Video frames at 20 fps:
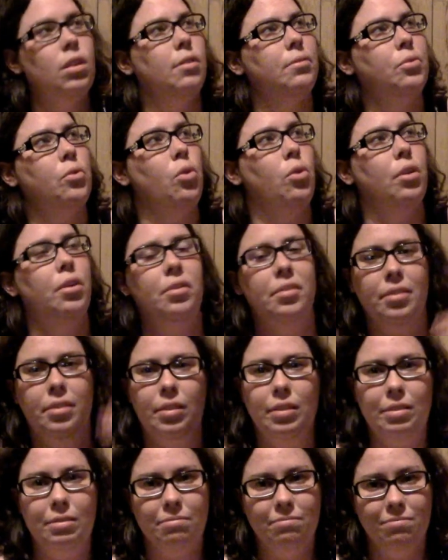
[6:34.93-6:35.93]

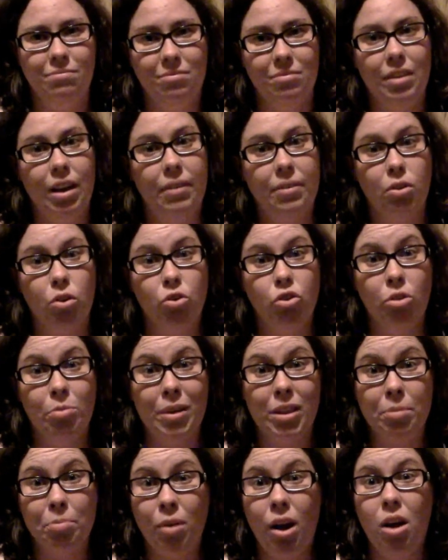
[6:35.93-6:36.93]
course, I've told you
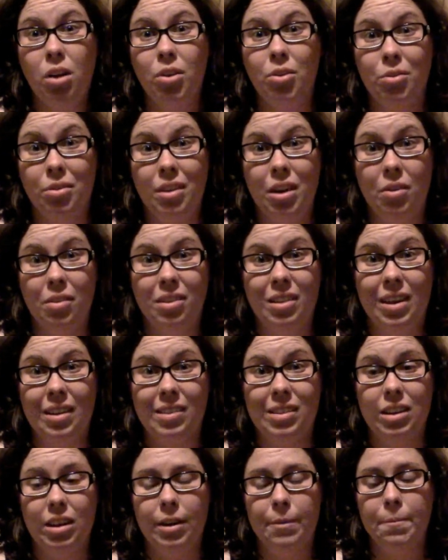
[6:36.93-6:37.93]
about the prowler that was
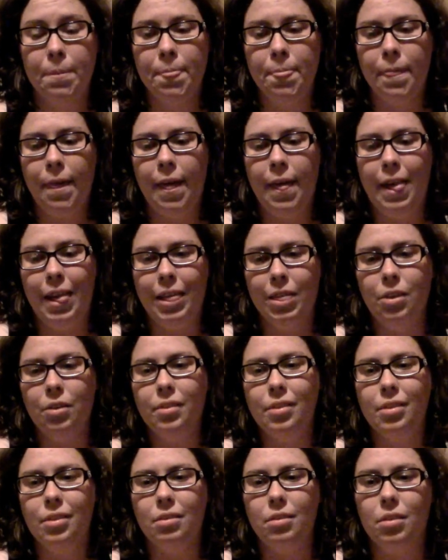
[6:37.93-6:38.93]
last night.
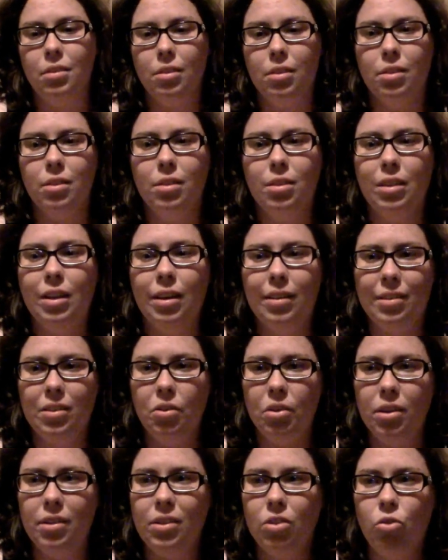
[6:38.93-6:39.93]
There's, like,
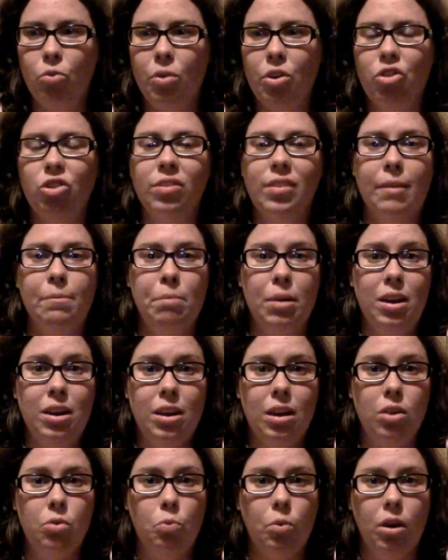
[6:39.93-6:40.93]
serious situations I've been
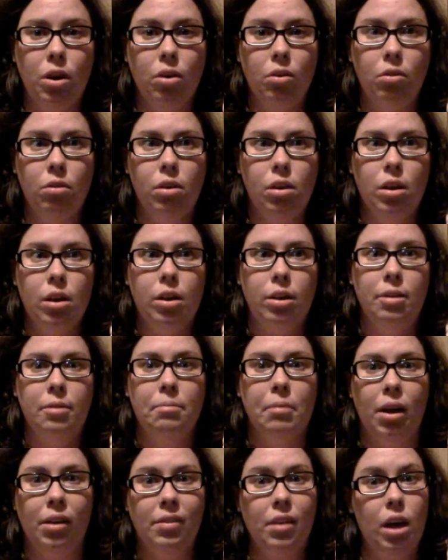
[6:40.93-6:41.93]
in where
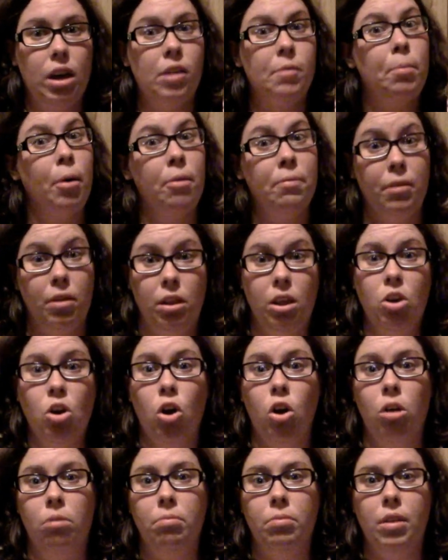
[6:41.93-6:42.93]
my anxiety is perfectly
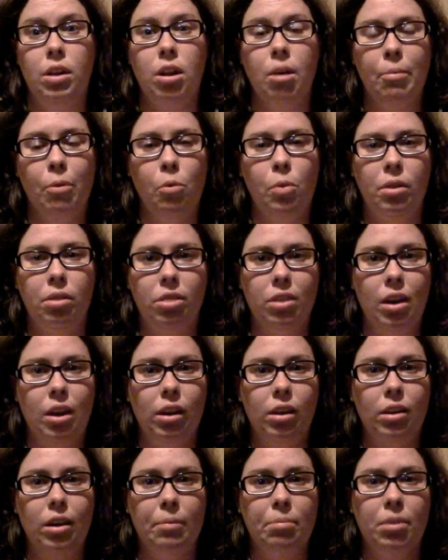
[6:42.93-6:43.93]
calm. The number one
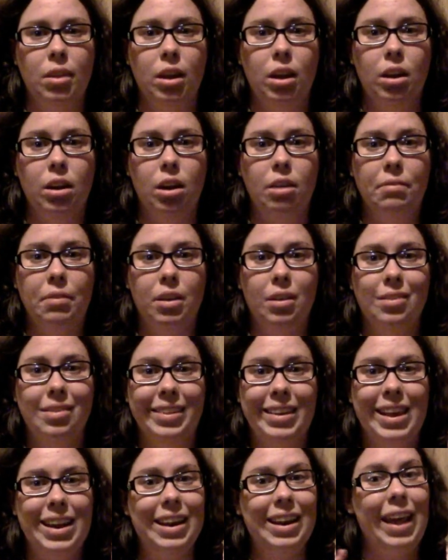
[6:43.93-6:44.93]
thing I'm thinking of is
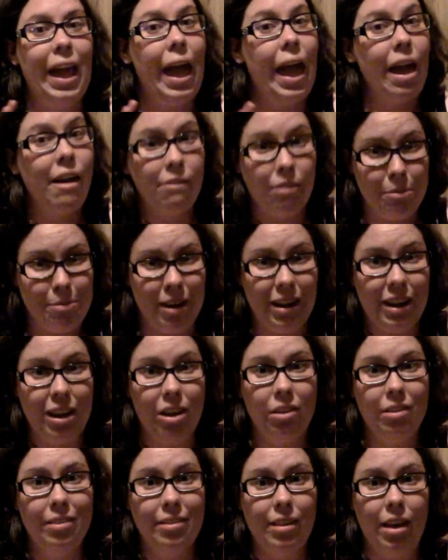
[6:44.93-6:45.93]
getting everybody
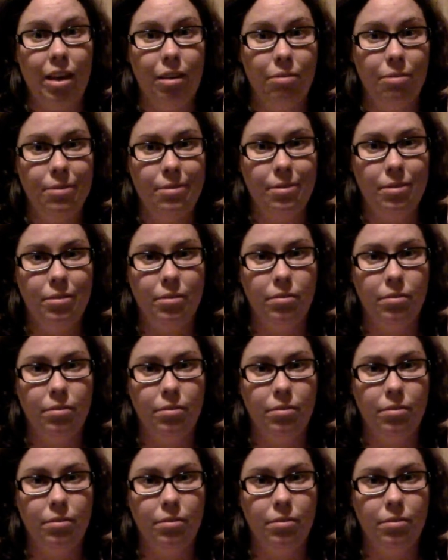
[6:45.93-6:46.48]
else safe.